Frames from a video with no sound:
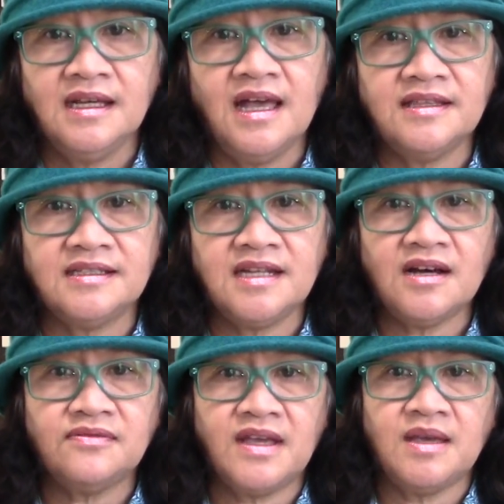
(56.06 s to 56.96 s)
And the
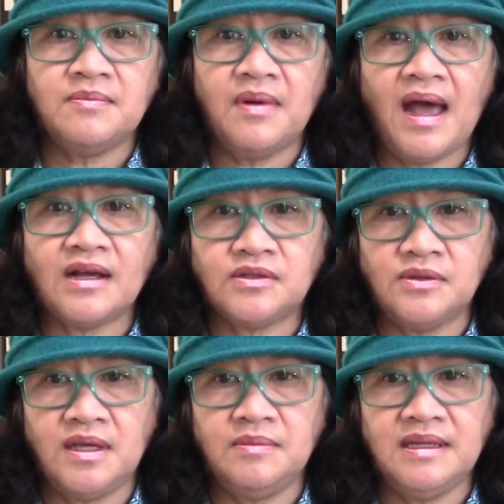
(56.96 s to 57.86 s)
dove came back to
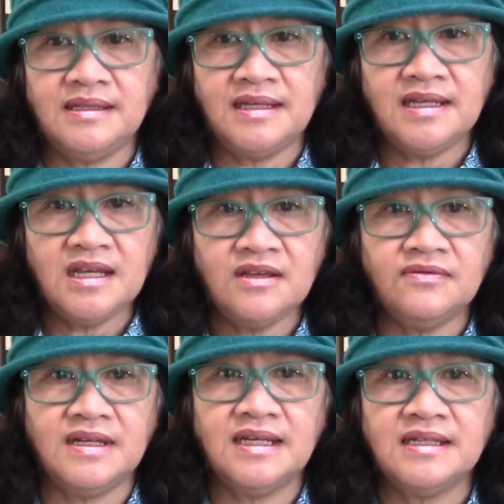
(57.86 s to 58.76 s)
him in the
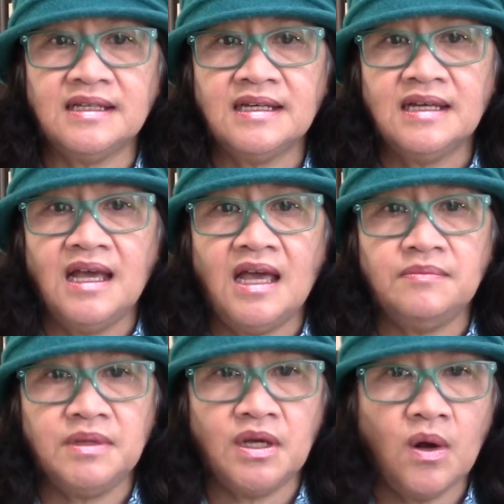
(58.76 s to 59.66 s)
evening,
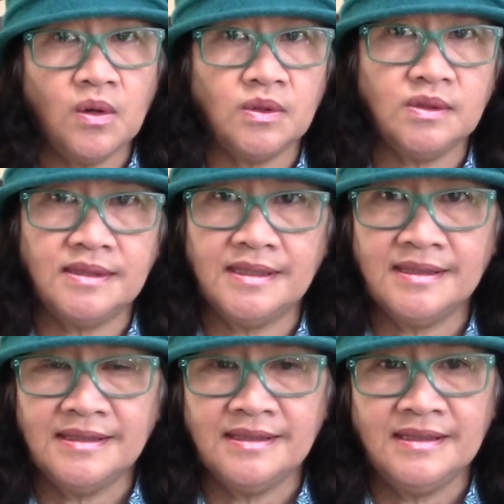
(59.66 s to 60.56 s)
and behold,
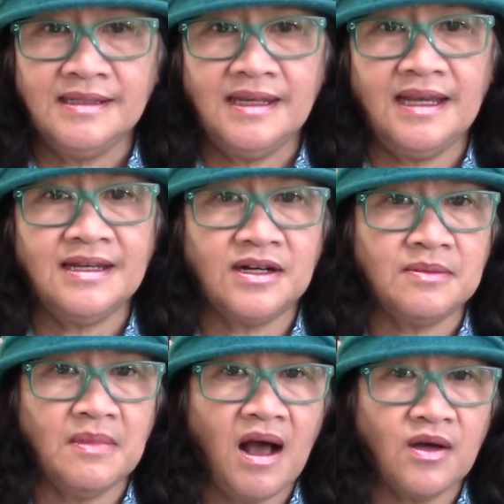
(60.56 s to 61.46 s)
in her
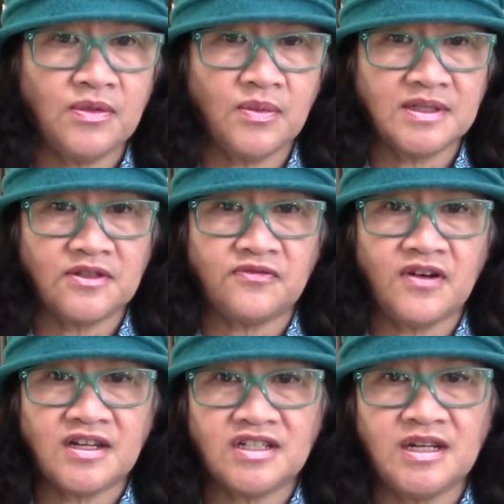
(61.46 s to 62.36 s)
mouth was a
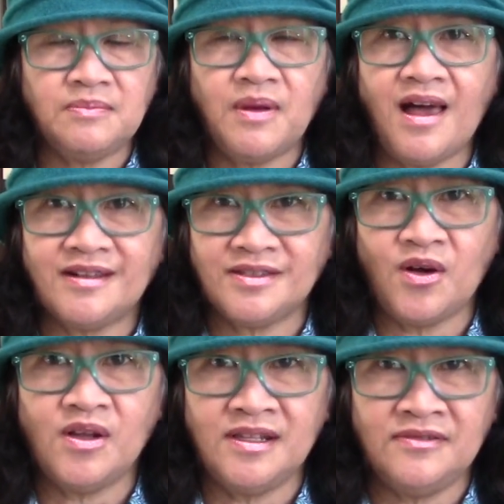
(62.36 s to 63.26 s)
freshly plucked
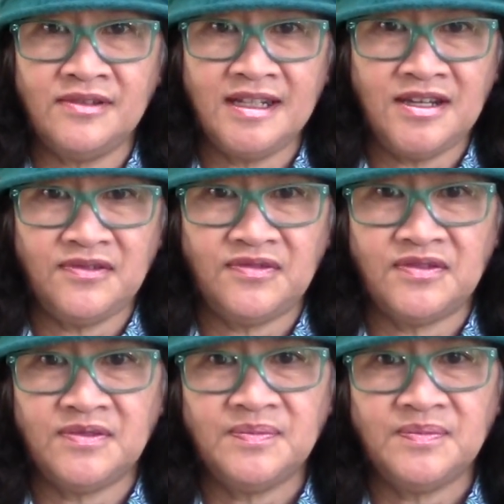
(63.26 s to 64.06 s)
olive leaf.